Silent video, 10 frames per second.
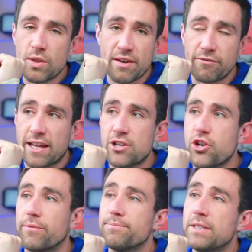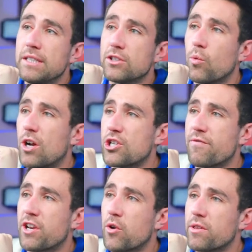inflation. So watch
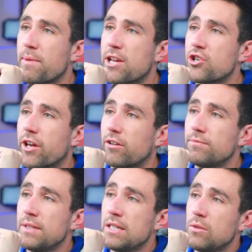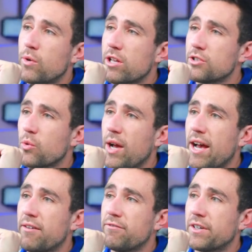that video on the main channel. We also
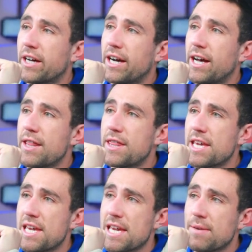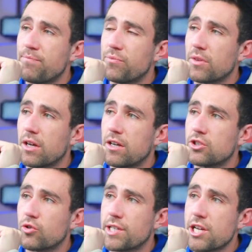have a
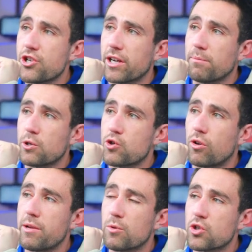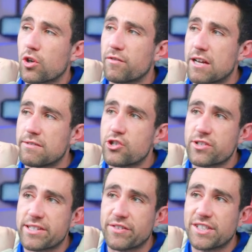strategic petroleum reserve down to
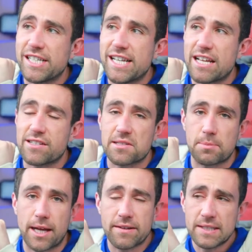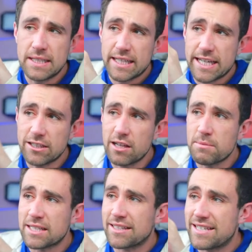just 17 days of supply. Elon
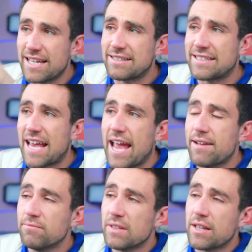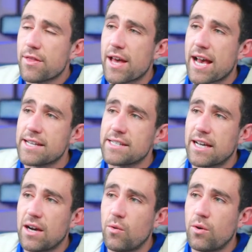Musk did say that,
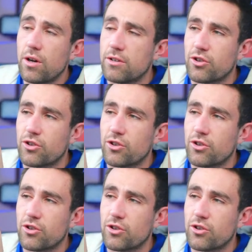Joe